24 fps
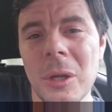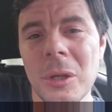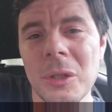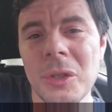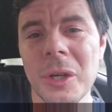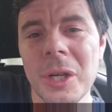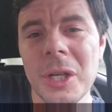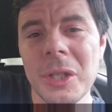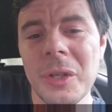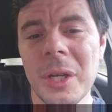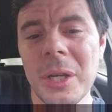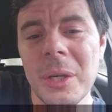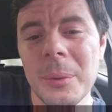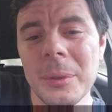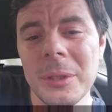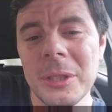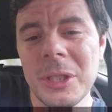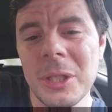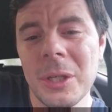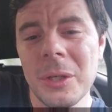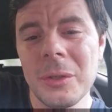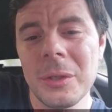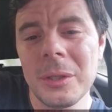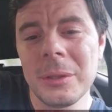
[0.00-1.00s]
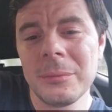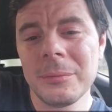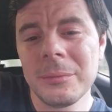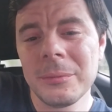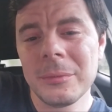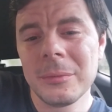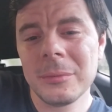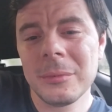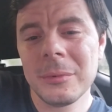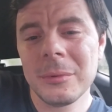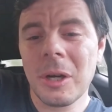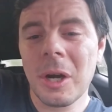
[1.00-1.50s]
to go trick-or-treating with the children,
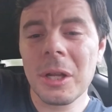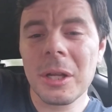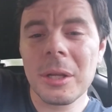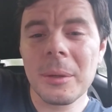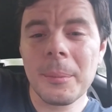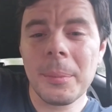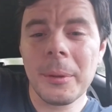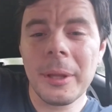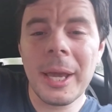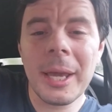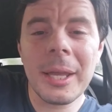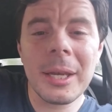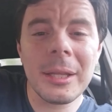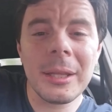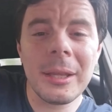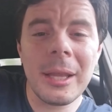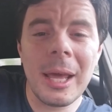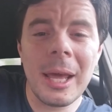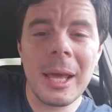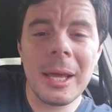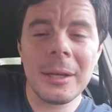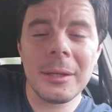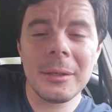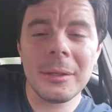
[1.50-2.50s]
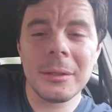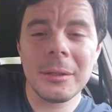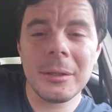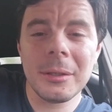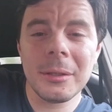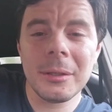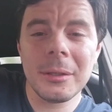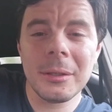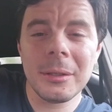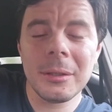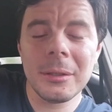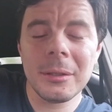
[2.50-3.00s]
started complaining that
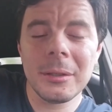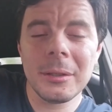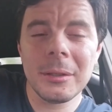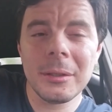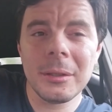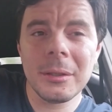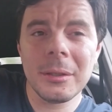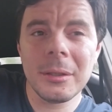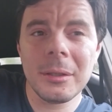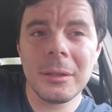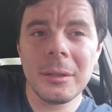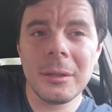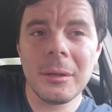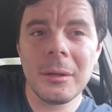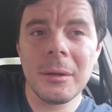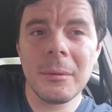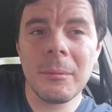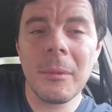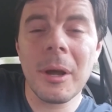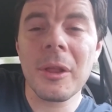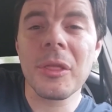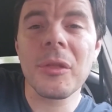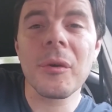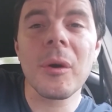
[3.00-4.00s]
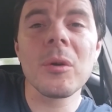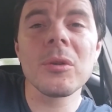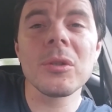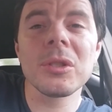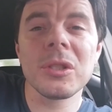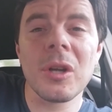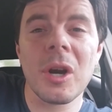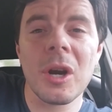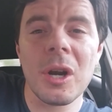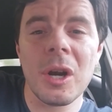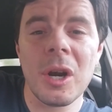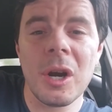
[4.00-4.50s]
my
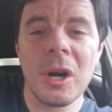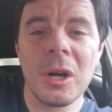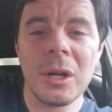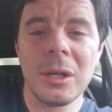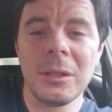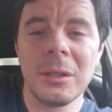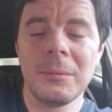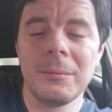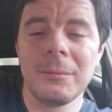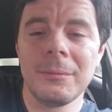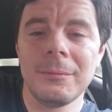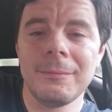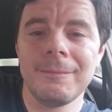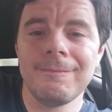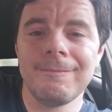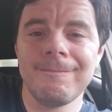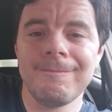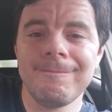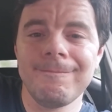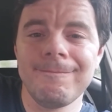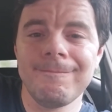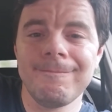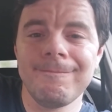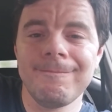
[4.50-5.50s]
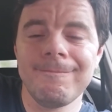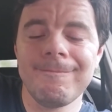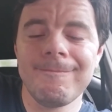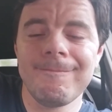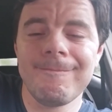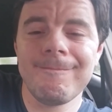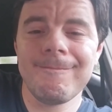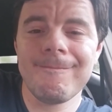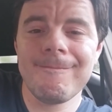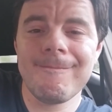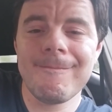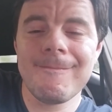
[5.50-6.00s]
throat started hurting.
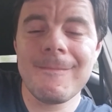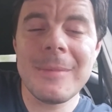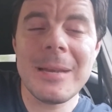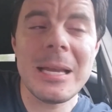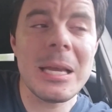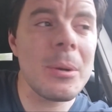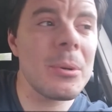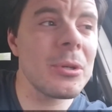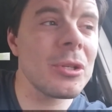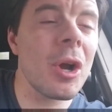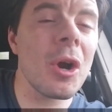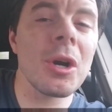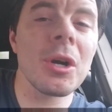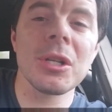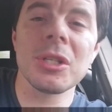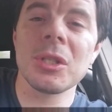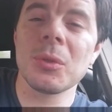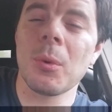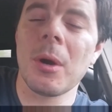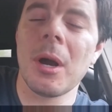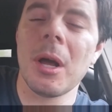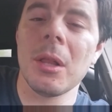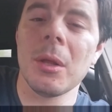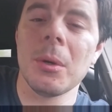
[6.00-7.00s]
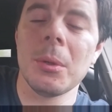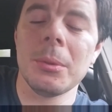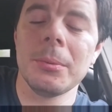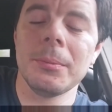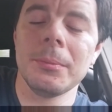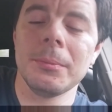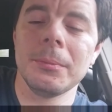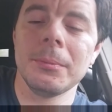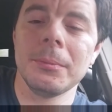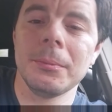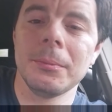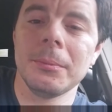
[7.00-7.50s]
It was hard to
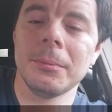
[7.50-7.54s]
swallow.